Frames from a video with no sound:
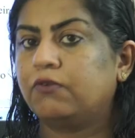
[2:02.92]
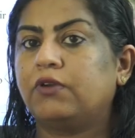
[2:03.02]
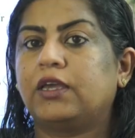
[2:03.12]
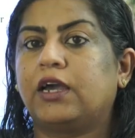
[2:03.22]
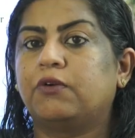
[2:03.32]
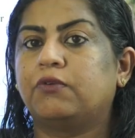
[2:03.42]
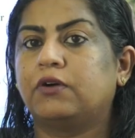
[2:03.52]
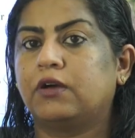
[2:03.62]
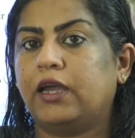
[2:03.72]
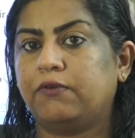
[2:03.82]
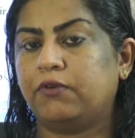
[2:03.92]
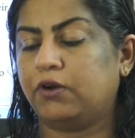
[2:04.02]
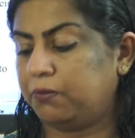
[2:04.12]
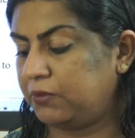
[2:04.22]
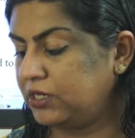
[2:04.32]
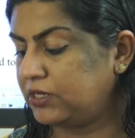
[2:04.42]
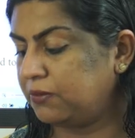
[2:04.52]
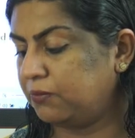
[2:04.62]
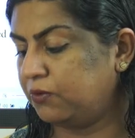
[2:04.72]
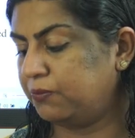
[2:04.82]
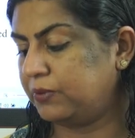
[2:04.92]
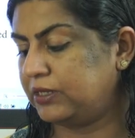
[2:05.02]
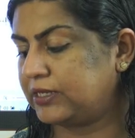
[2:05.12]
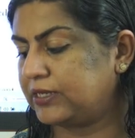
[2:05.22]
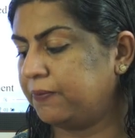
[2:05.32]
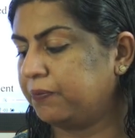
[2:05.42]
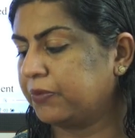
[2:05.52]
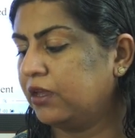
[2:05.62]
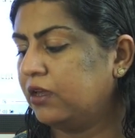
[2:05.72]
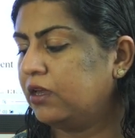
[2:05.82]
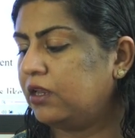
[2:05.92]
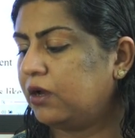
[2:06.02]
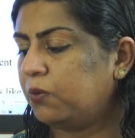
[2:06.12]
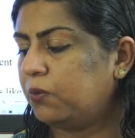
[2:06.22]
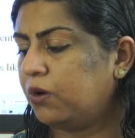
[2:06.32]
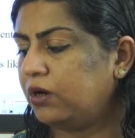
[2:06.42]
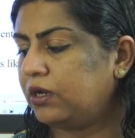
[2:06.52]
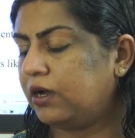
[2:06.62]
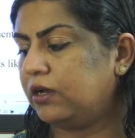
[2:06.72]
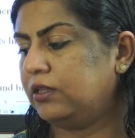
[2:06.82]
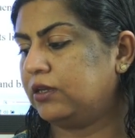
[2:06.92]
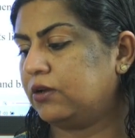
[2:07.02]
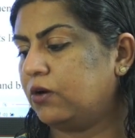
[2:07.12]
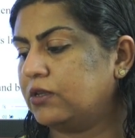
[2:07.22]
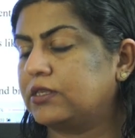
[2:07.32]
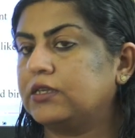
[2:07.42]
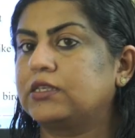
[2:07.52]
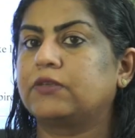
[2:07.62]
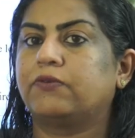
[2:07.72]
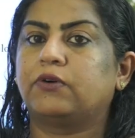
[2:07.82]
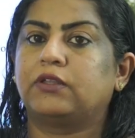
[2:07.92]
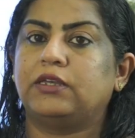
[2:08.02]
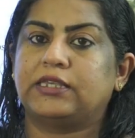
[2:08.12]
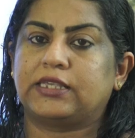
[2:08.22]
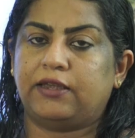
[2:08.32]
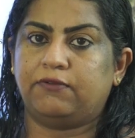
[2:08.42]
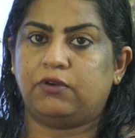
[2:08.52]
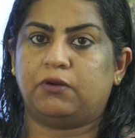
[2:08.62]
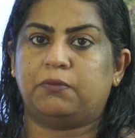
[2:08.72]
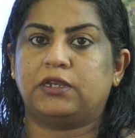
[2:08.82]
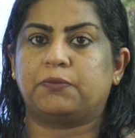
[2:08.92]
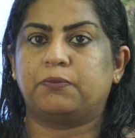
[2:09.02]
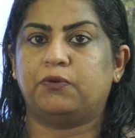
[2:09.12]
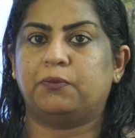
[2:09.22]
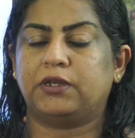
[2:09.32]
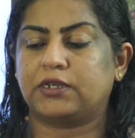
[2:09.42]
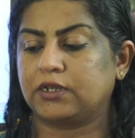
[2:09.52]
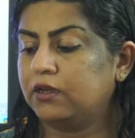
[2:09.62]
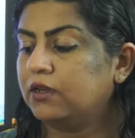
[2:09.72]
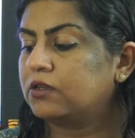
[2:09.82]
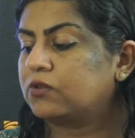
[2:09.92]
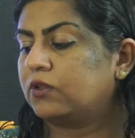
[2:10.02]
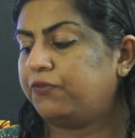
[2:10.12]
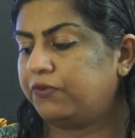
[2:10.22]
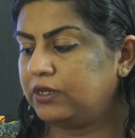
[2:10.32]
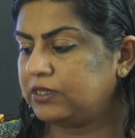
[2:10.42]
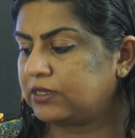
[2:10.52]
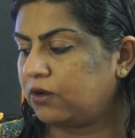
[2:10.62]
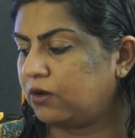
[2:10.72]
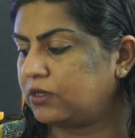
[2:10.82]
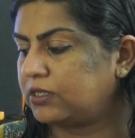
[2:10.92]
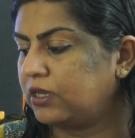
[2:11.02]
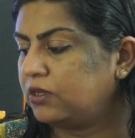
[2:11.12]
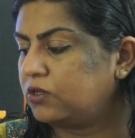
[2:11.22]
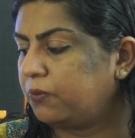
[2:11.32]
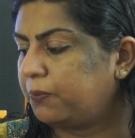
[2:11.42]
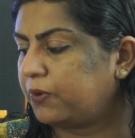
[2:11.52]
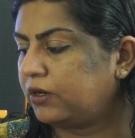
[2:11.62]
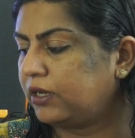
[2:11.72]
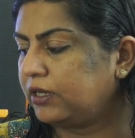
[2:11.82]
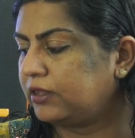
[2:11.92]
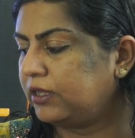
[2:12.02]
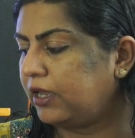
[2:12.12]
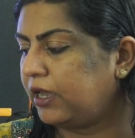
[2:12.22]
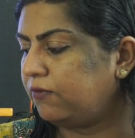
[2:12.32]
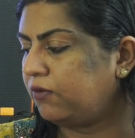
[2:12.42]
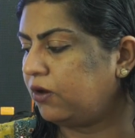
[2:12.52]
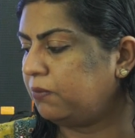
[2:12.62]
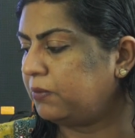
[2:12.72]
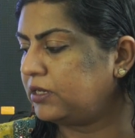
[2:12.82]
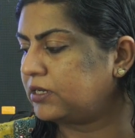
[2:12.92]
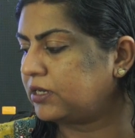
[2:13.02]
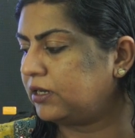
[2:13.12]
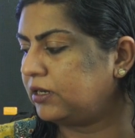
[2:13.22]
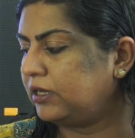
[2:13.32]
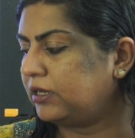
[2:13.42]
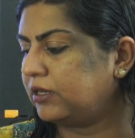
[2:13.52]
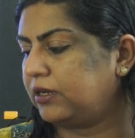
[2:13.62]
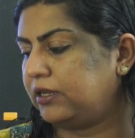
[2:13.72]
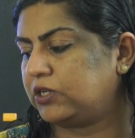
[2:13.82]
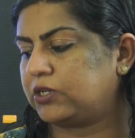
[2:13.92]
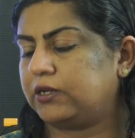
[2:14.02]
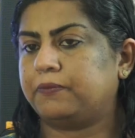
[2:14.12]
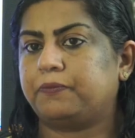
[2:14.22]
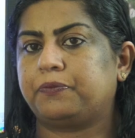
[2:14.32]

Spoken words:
we have environment movements. Now what are the causes for this environment movement? So the first cause, to protect the environmental degradation.